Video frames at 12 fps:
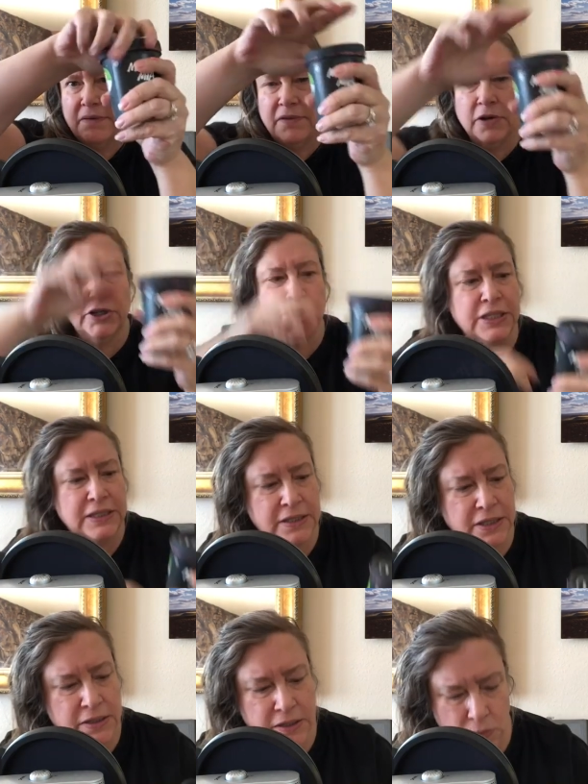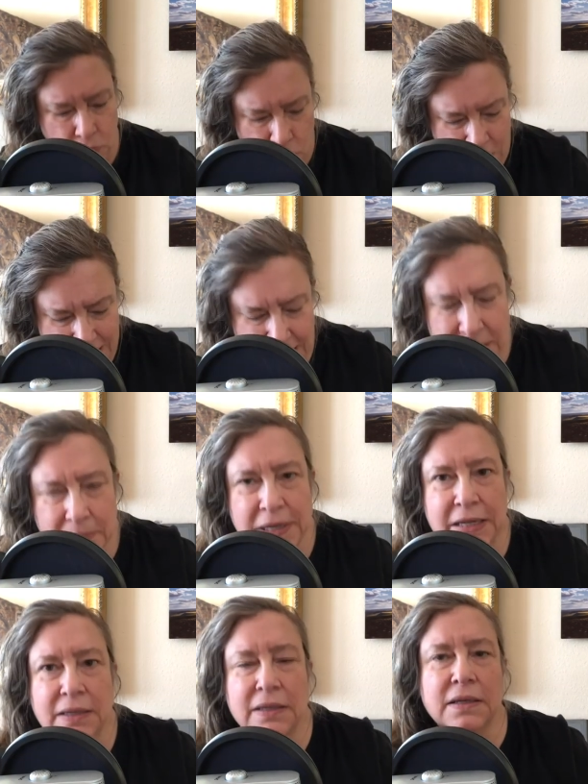version is just a wee
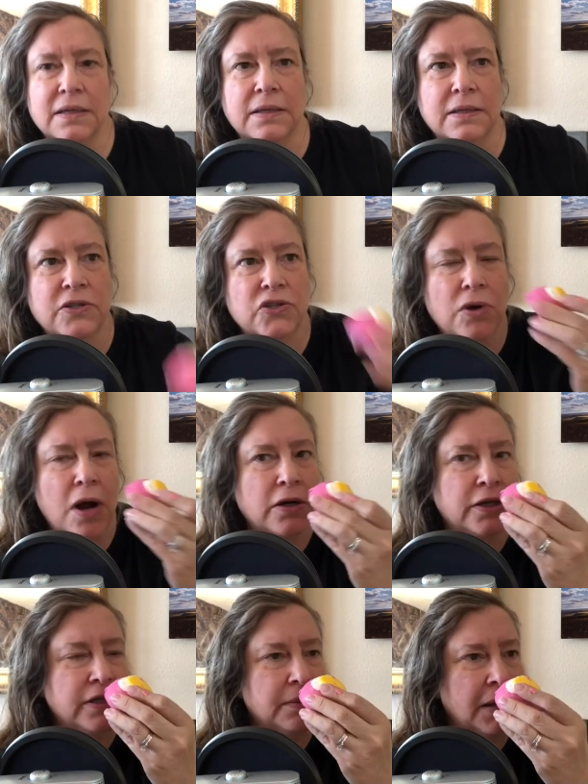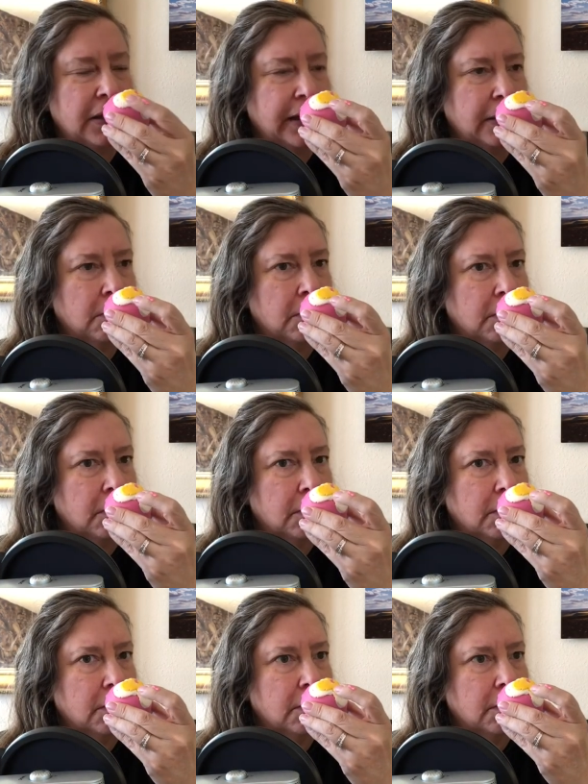bit stronger smelling.
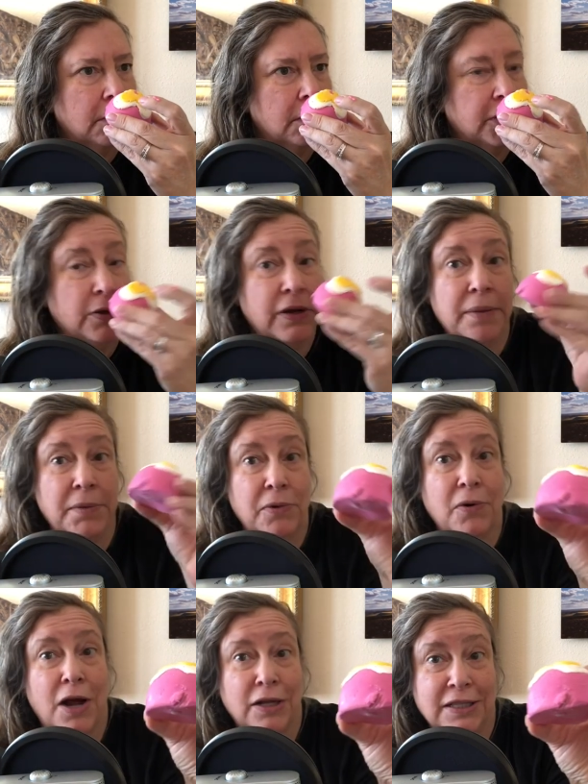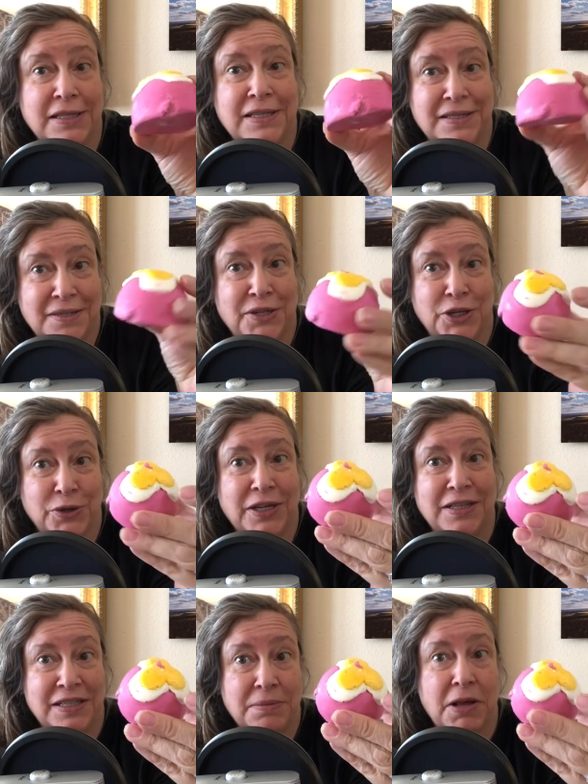Don't get me wrong, this is you
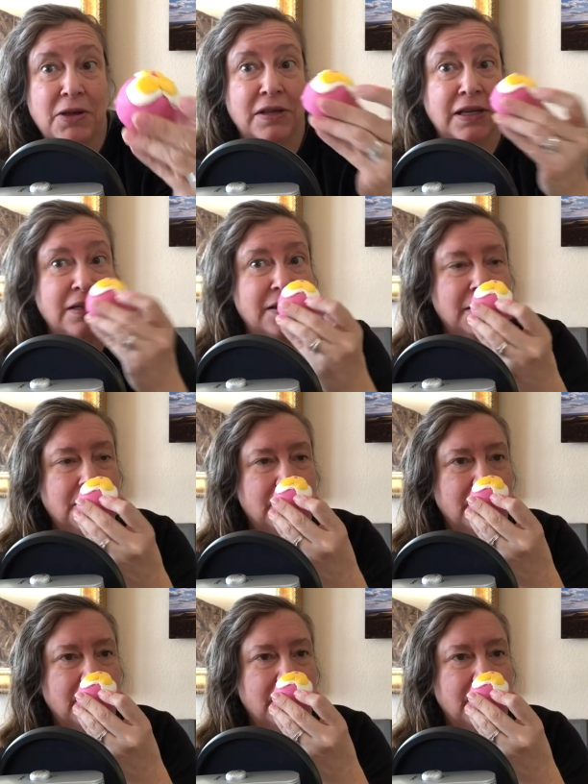can smell this.